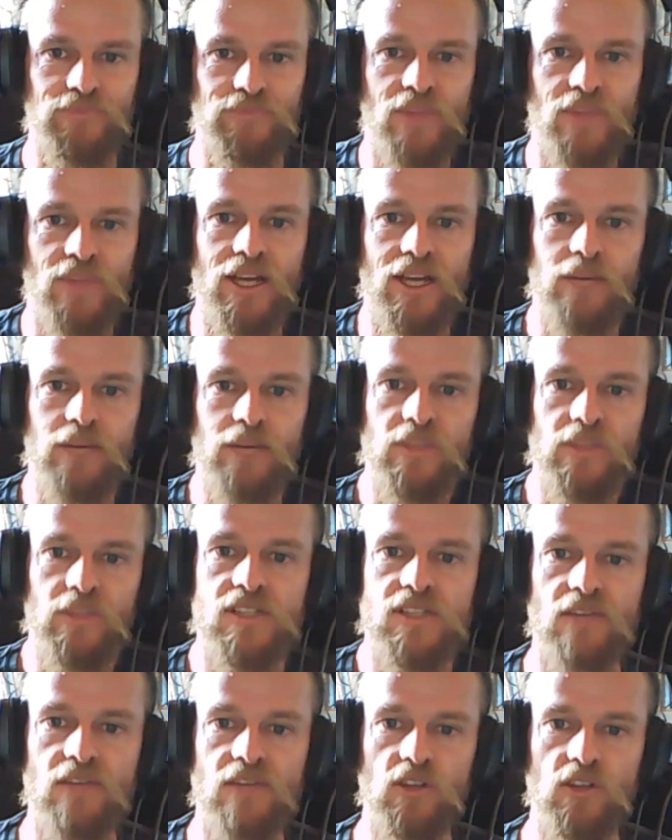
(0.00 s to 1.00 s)

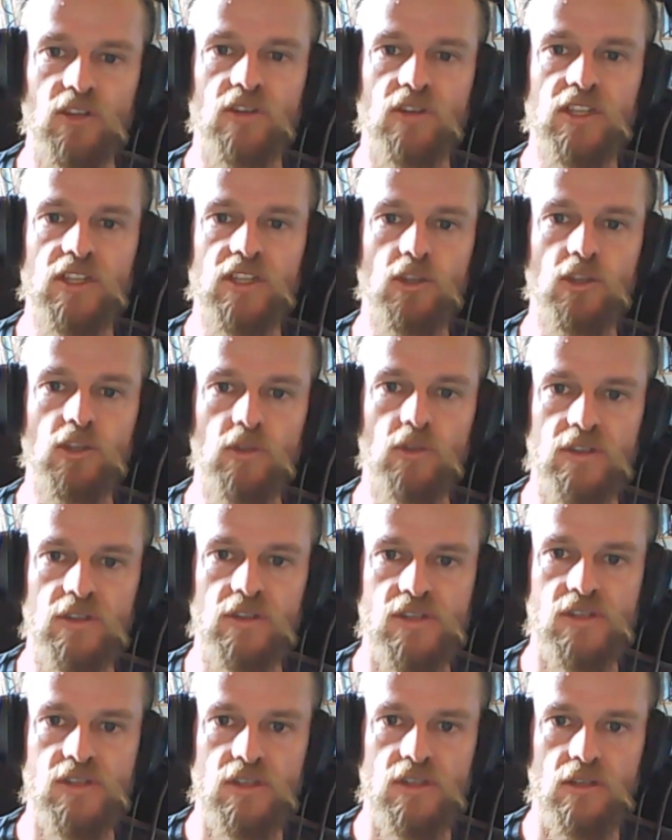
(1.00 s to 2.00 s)
let's have a look at the
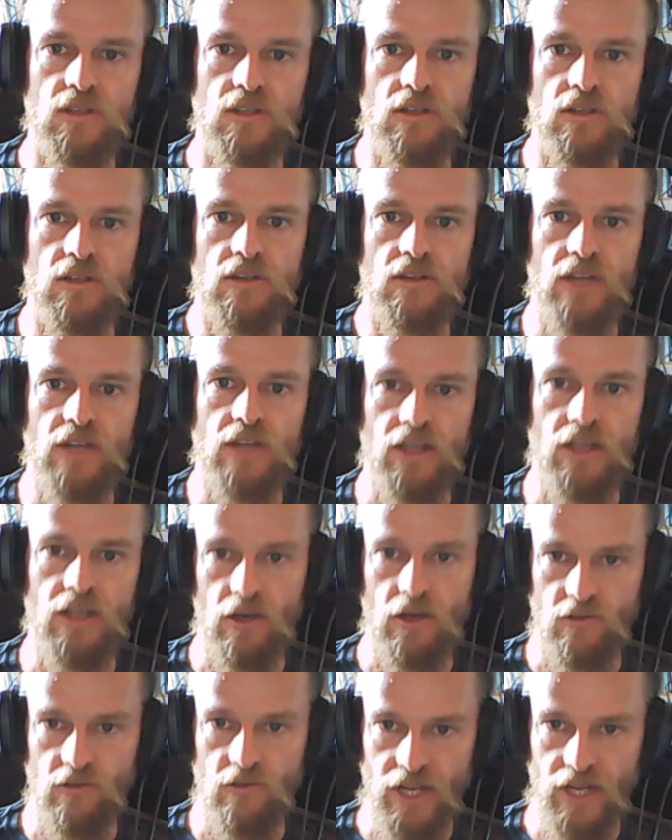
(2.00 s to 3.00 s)
units that
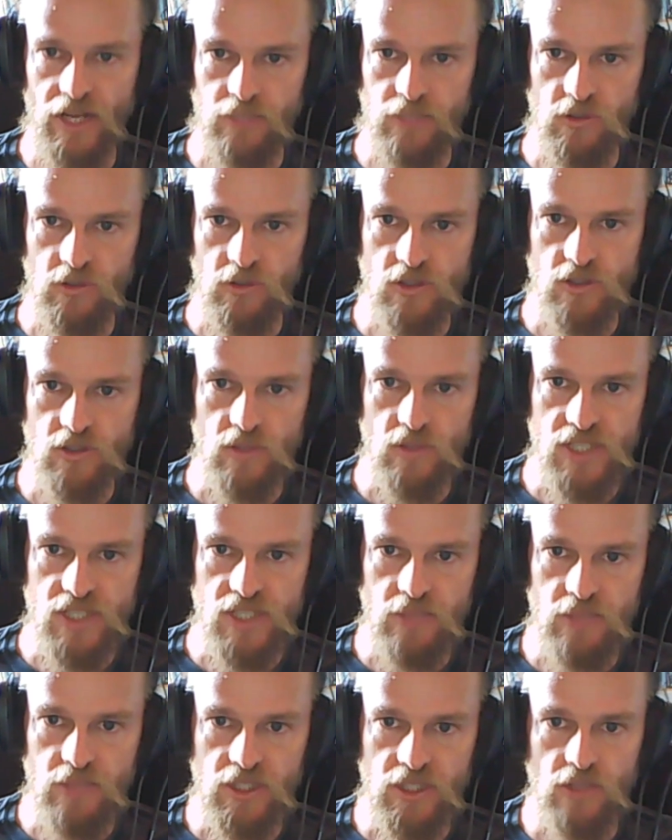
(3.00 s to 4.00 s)
are available to a
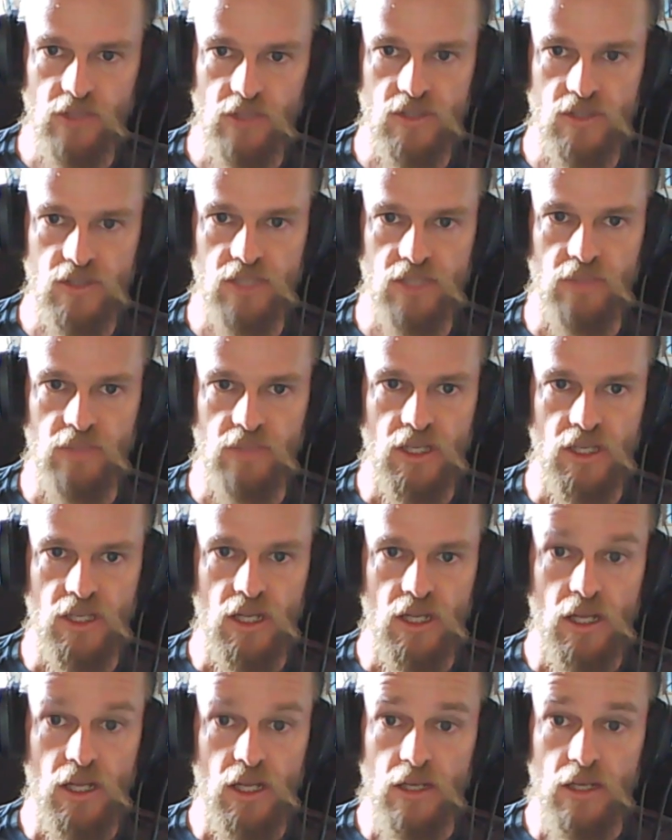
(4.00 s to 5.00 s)
demon kill team.
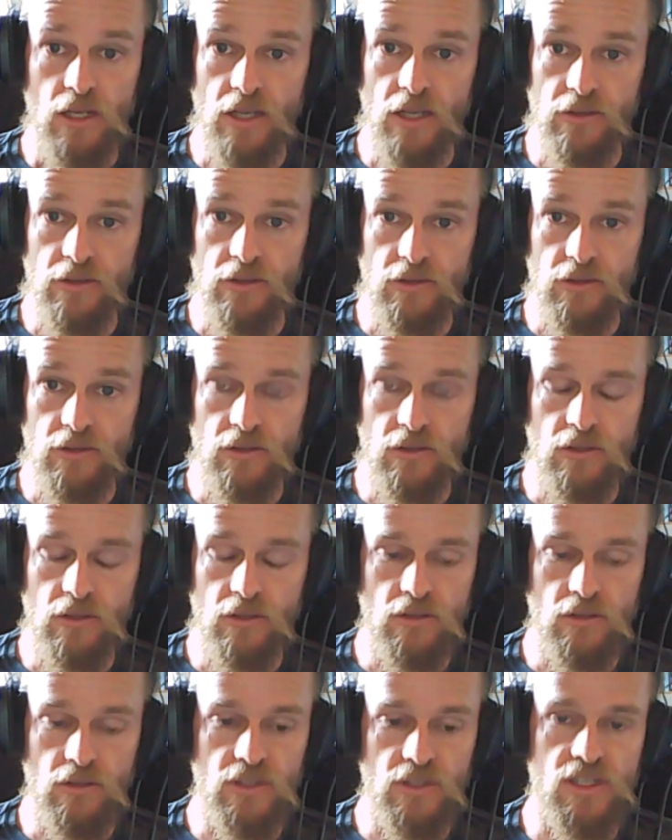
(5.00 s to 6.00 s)
Now,
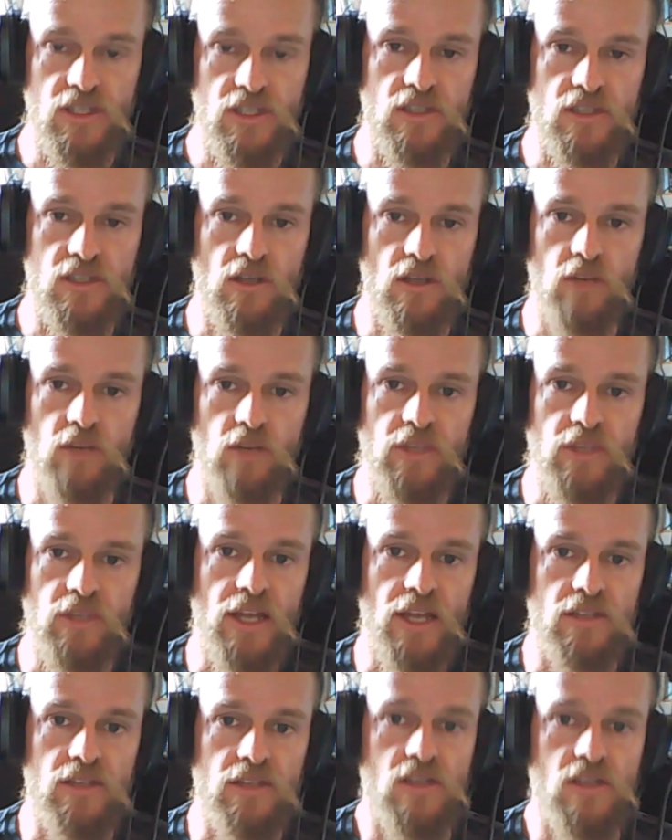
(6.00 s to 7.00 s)
this isn't going to be that
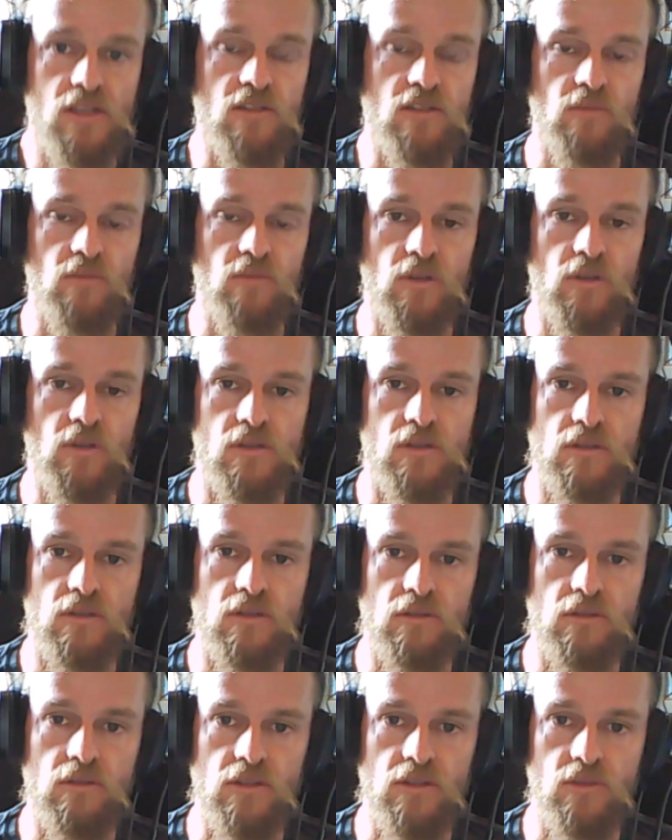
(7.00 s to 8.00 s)
extensive because
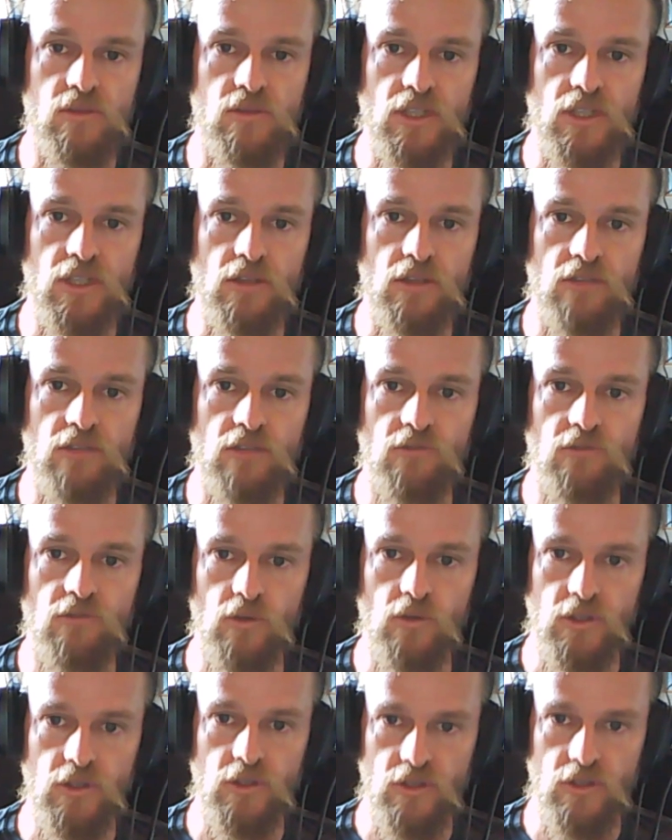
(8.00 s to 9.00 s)
there's really only
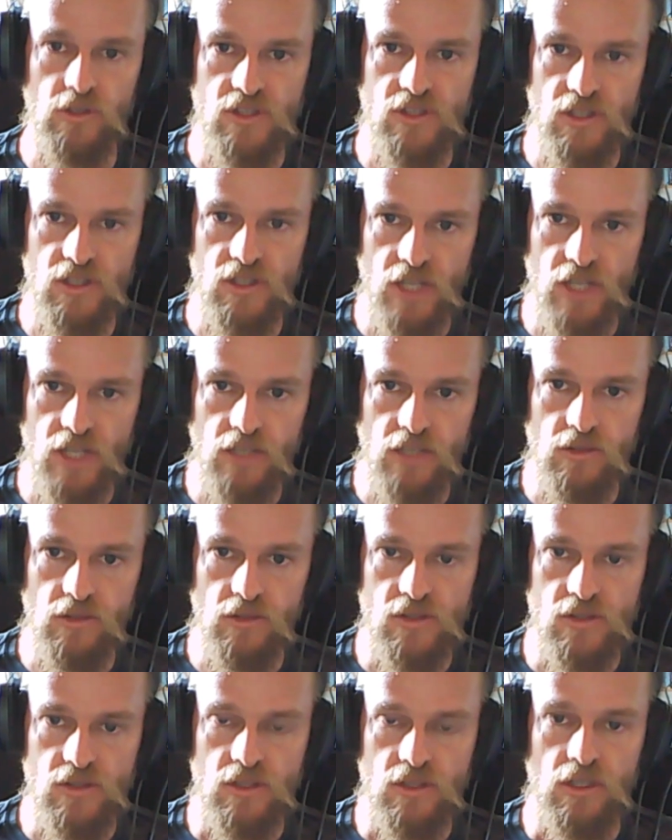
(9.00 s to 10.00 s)
4 units that you can
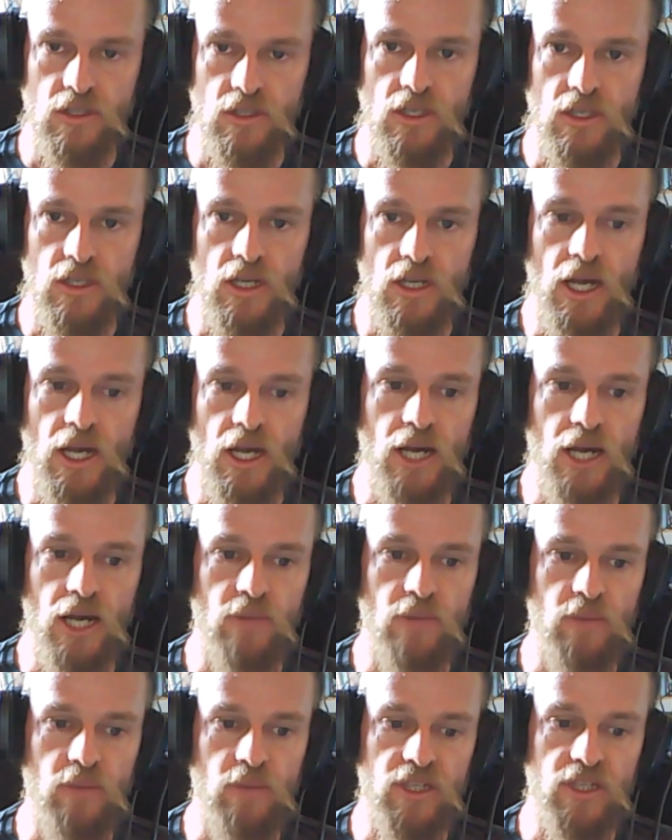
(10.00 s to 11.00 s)
use.
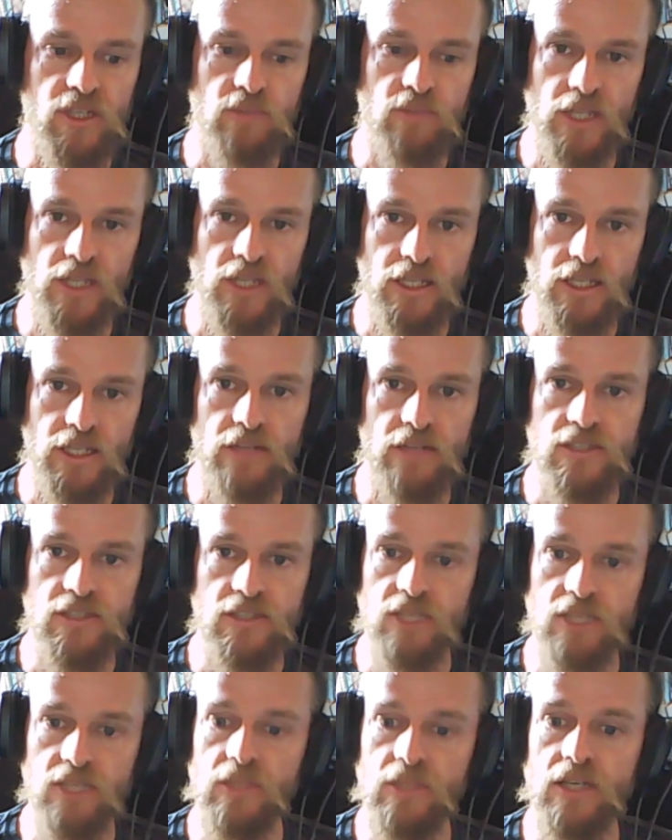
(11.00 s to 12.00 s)
That being the Bloodlet, the
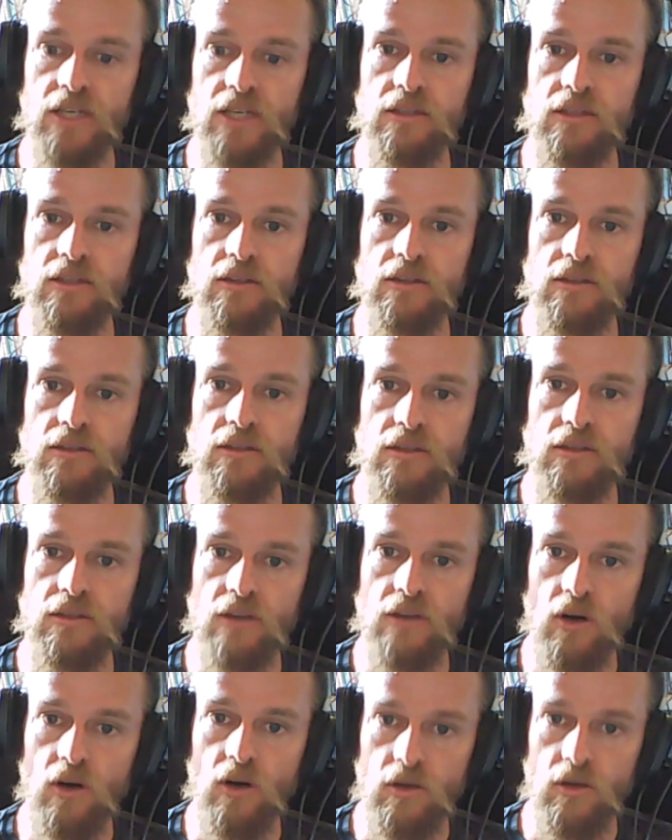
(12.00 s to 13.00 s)
Demonette,
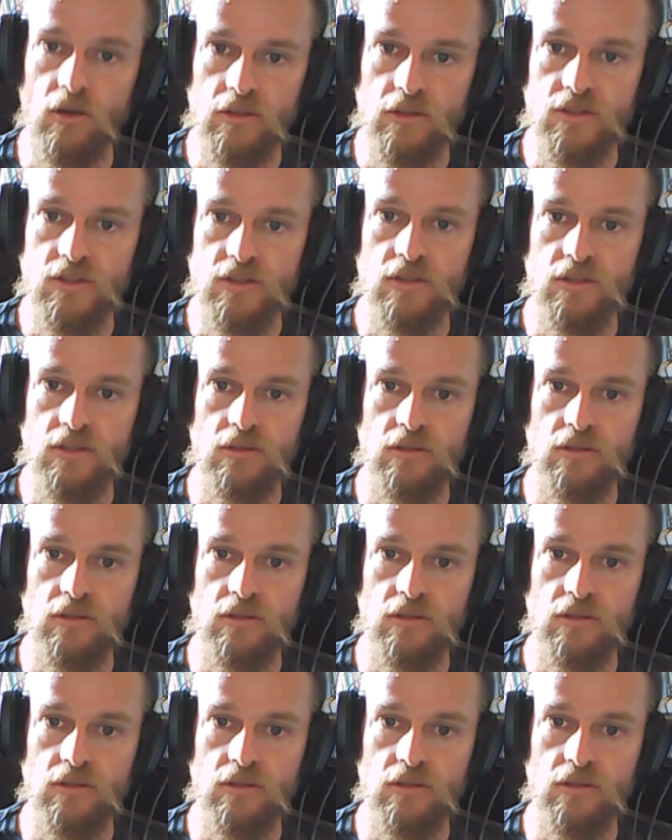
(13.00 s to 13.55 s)
the Horrors,